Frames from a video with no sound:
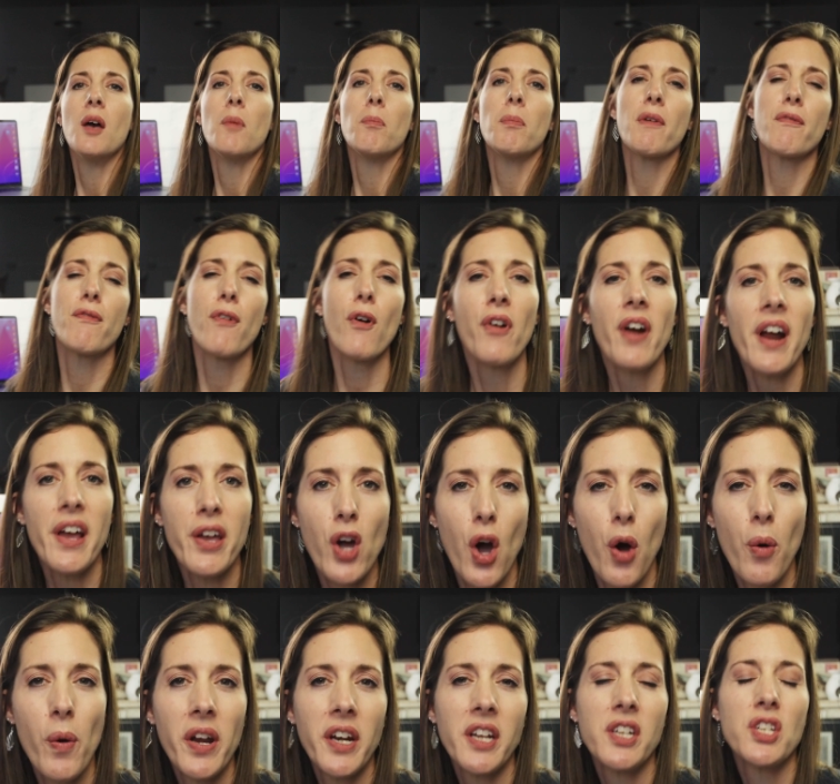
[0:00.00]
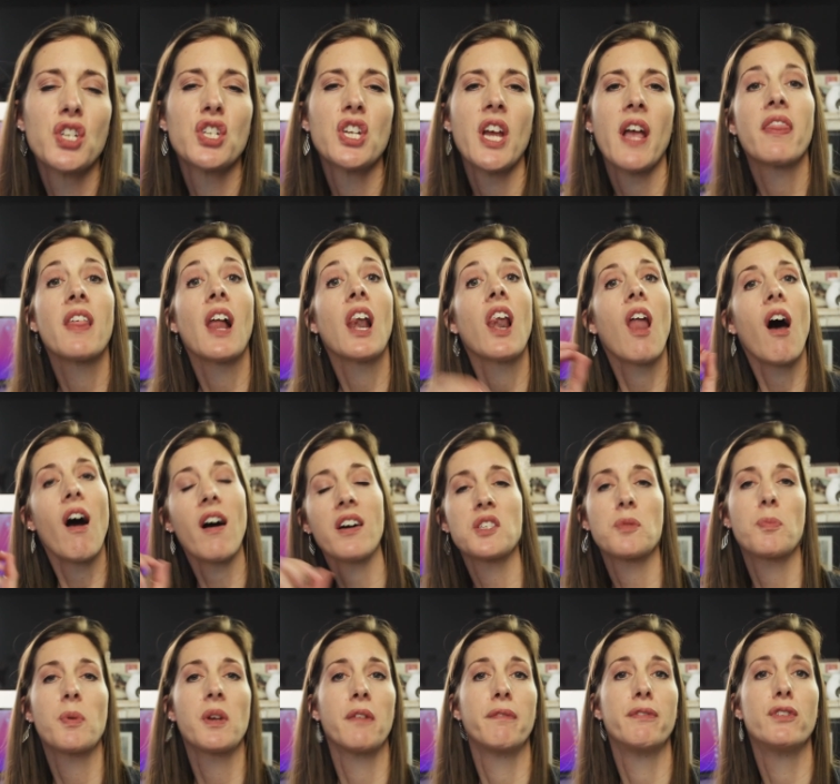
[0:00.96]
Before I go on and share the
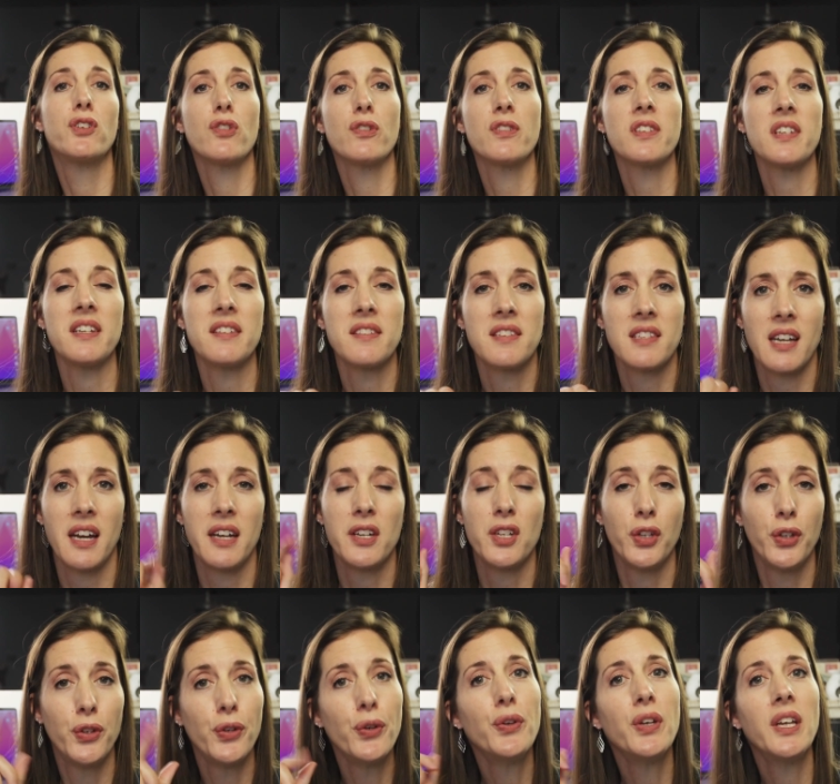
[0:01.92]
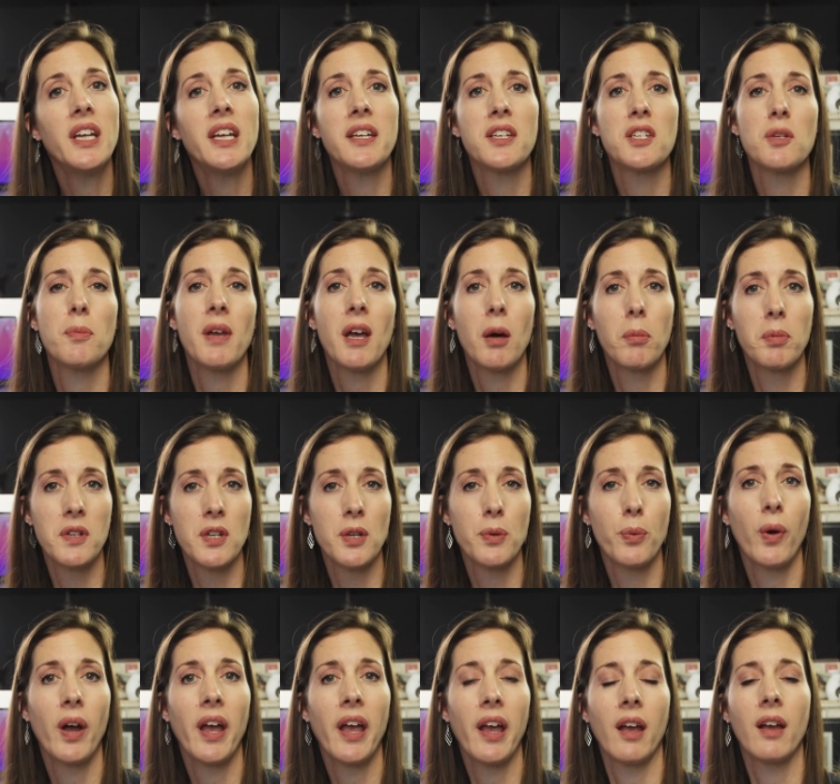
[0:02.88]
last bit of juicy insight, you need to be able to
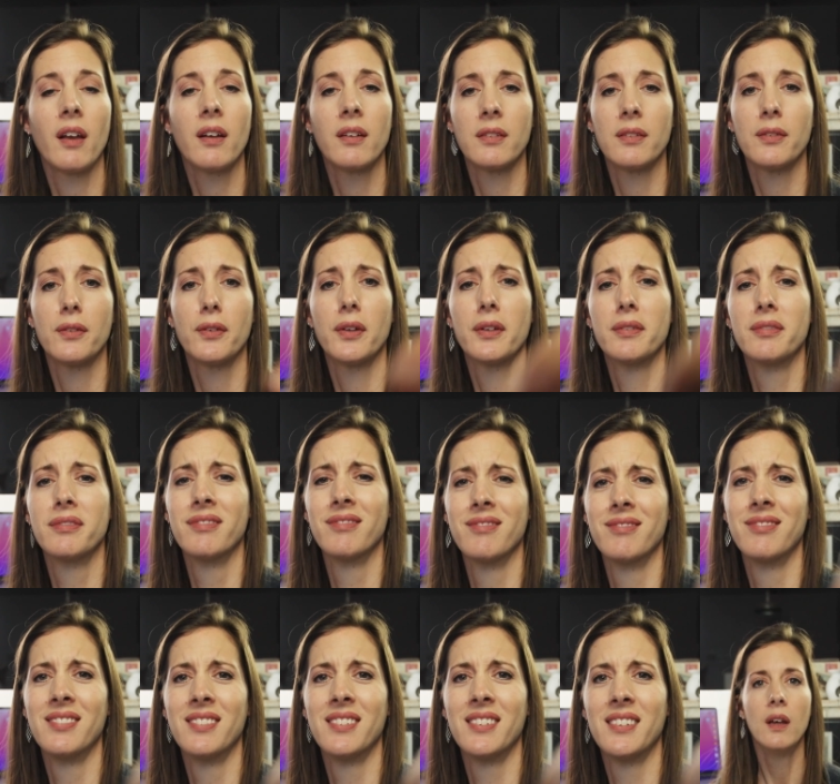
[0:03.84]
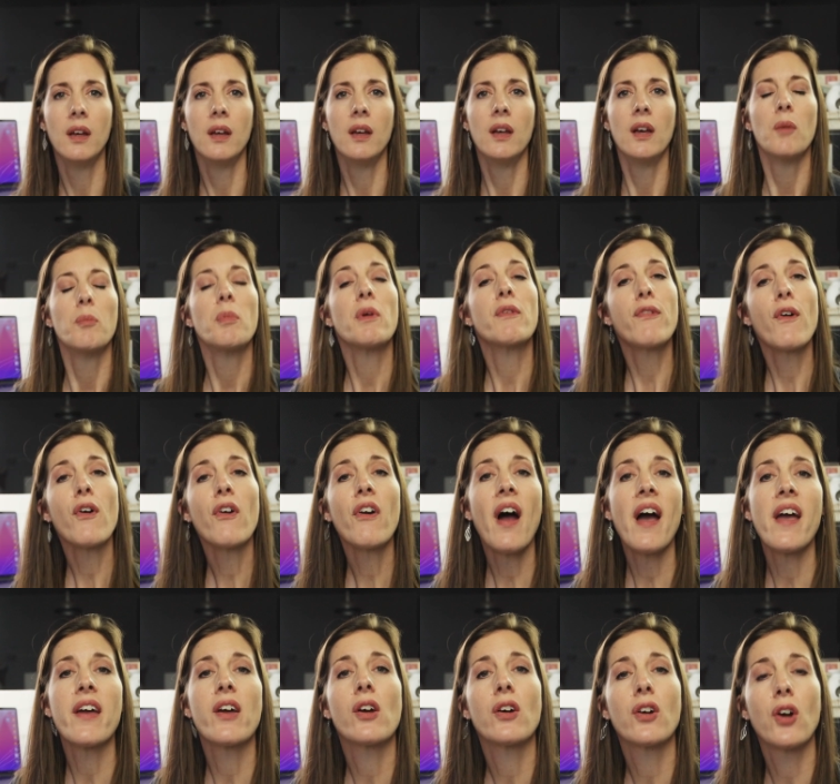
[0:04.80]
wear. Before
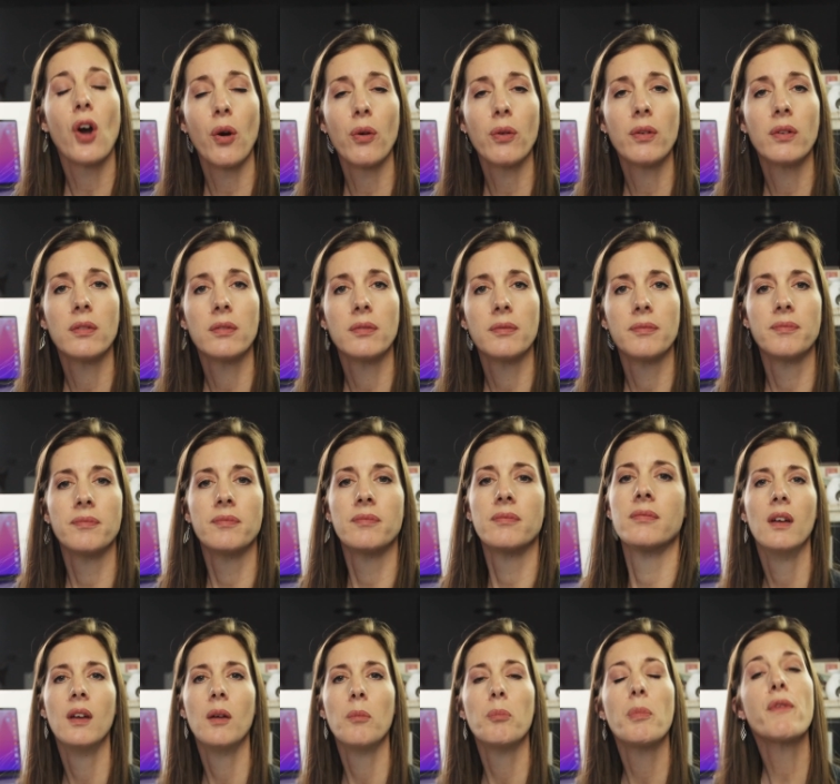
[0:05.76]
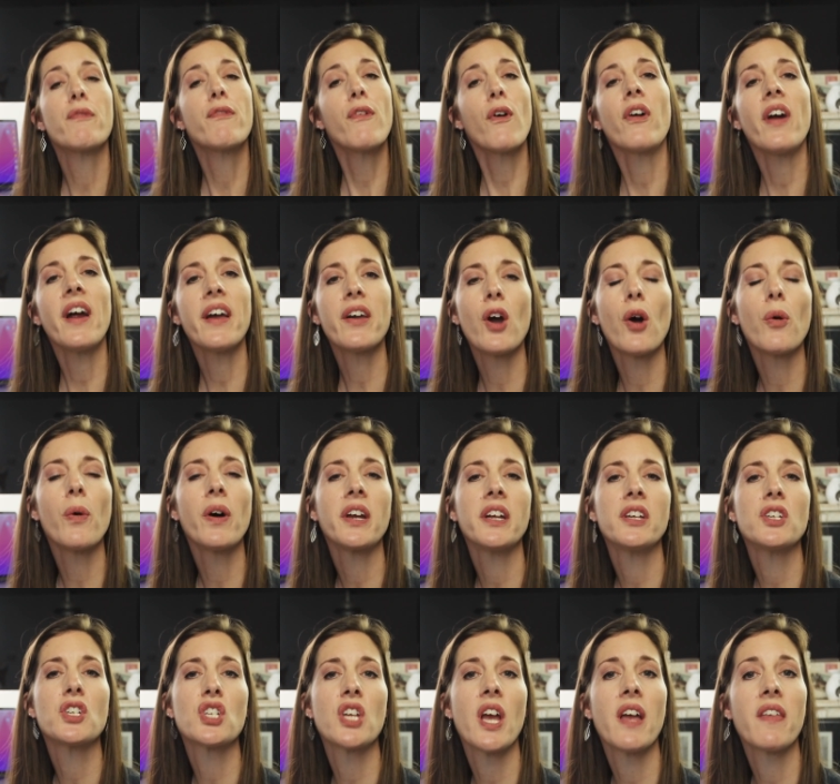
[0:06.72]
I go on
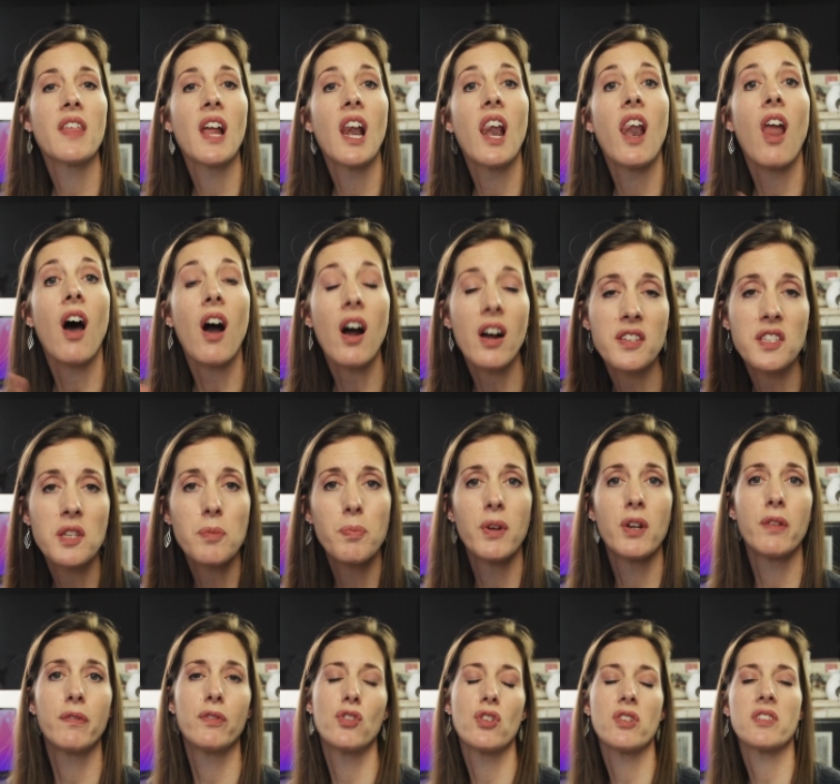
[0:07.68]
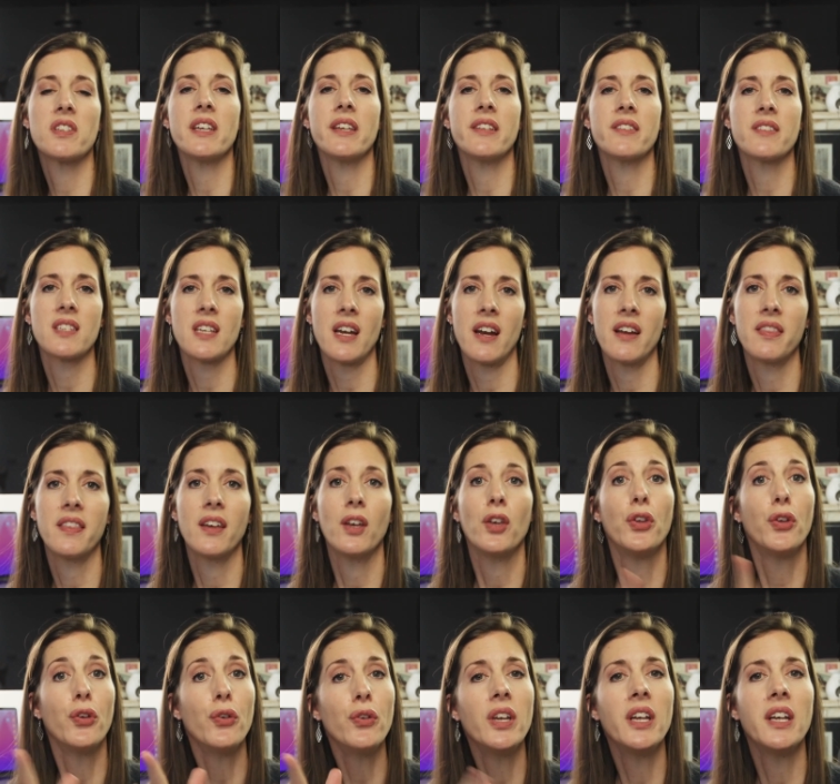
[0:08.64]
and share the last bit of juicy insight that
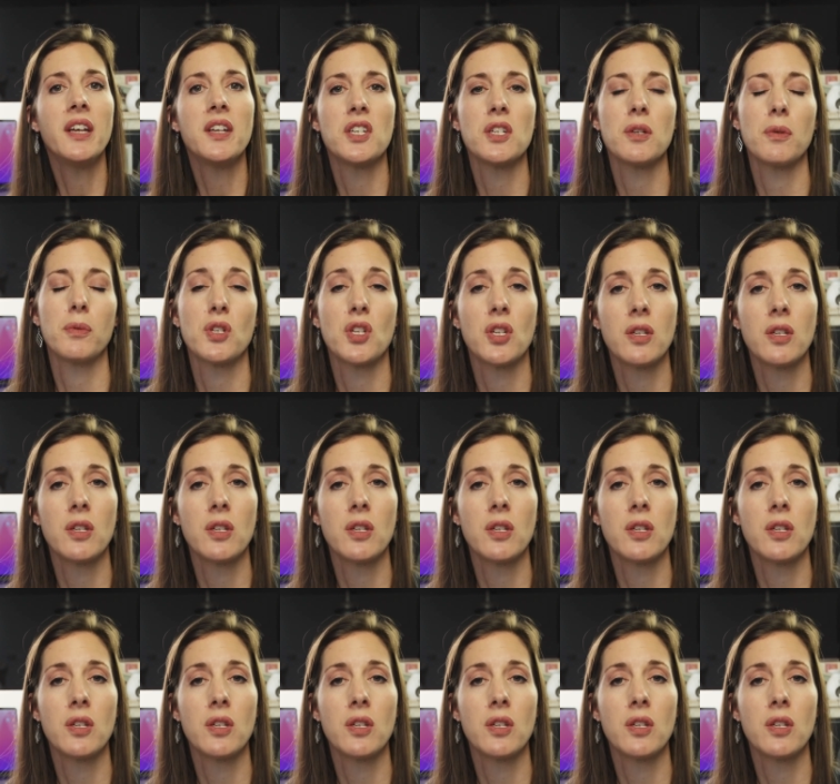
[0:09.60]
you need to.